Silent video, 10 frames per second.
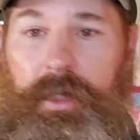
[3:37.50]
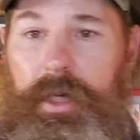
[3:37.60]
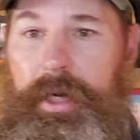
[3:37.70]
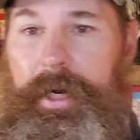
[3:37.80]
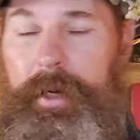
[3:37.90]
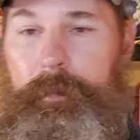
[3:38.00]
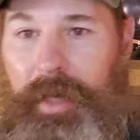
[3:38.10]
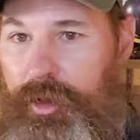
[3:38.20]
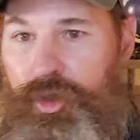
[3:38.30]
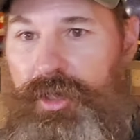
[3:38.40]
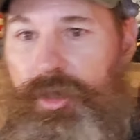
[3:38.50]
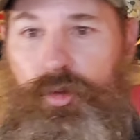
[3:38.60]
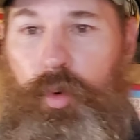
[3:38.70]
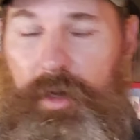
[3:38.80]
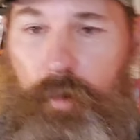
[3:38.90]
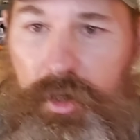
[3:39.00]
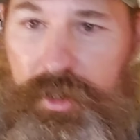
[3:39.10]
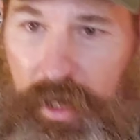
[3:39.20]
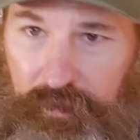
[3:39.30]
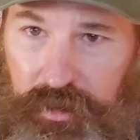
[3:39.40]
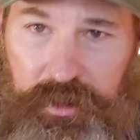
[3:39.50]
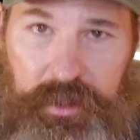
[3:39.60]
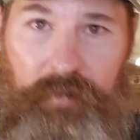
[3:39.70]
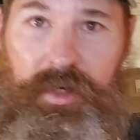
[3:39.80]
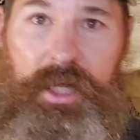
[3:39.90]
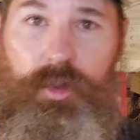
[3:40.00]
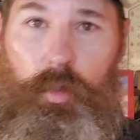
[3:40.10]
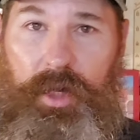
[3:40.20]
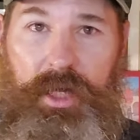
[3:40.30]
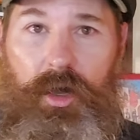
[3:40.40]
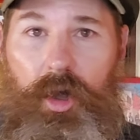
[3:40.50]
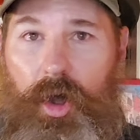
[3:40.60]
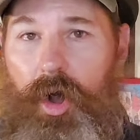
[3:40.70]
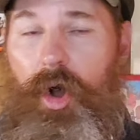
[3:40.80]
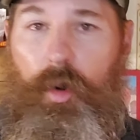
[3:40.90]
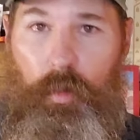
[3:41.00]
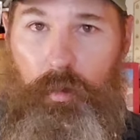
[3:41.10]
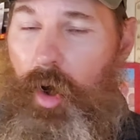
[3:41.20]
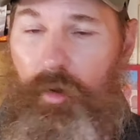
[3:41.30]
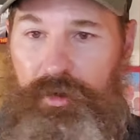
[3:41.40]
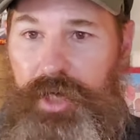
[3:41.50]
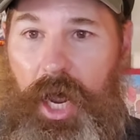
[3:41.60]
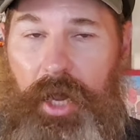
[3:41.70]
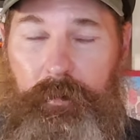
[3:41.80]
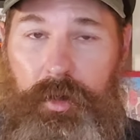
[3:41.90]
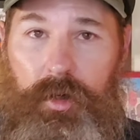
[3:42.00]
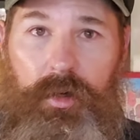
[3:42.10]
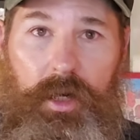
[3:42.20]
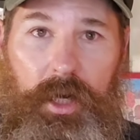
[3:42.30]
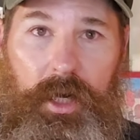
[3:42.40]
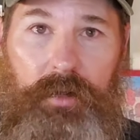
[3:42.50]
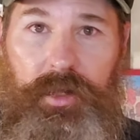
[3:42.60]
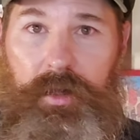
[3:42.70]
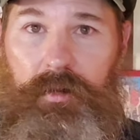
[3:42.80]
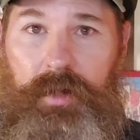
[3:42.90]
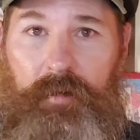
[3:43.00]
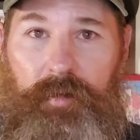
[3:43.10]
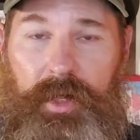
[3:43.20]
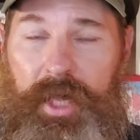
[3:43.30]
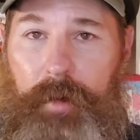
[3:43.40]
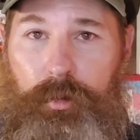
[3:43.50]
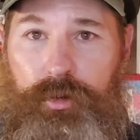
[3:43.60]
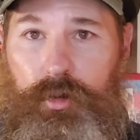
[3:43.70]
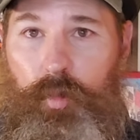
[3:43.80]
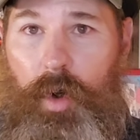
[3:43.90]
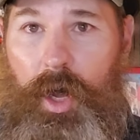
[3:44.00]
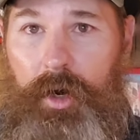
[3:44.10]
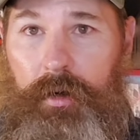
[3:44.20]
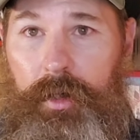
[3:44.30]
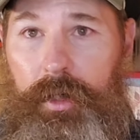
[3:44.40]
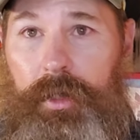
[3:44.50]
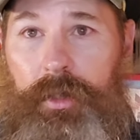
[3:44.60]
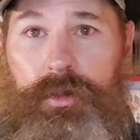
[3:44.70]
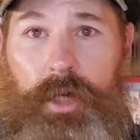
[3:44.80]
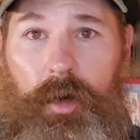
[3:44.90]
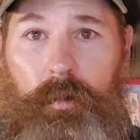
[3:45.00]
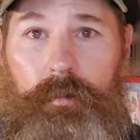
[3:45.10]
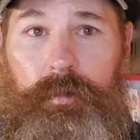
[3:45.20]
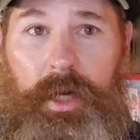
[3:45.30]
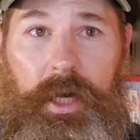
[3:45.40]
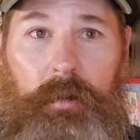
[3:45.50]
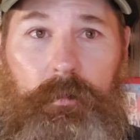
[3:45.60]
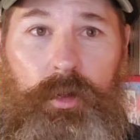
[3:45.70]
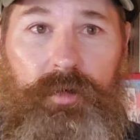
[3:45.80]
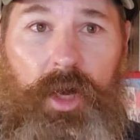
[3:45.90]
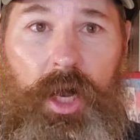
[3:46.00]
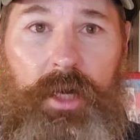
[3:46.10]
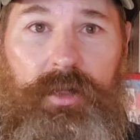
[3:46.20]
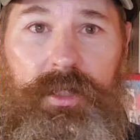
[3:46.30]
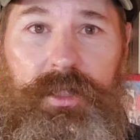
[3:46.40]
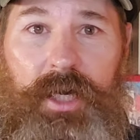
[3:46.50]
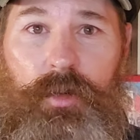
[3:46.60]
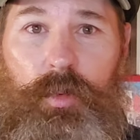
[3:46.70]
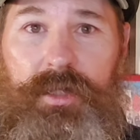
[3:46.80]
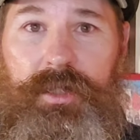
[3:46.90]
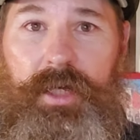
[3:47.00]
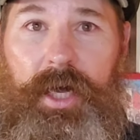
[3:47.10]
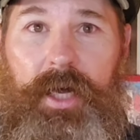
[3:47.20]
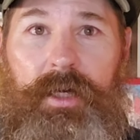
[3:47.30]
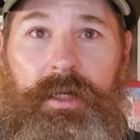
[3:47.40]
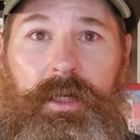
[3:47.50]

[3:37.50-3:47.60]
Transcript: um, and just 24 7 seven days a week all all the time uh, the lovely camp lejeune water so uh, moving on, the study was uh,